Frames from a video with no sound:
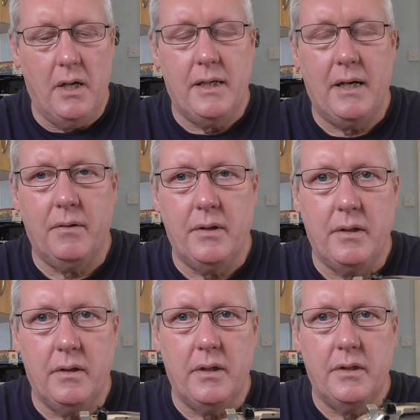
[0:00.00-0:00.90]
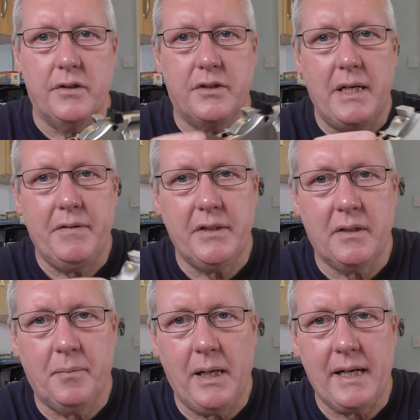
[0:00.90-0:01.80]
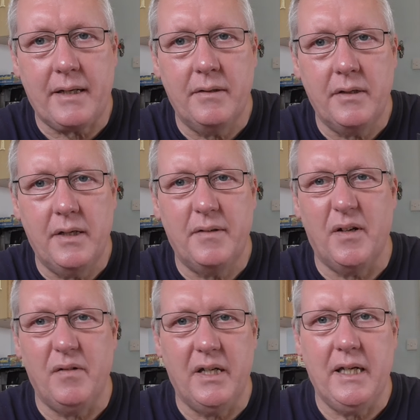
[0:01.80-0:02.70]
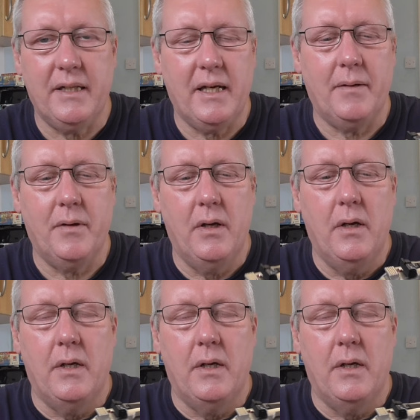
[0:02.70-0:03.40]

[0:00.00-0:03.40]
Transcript: Now, the safety's at the back, yeah, you don't really need that.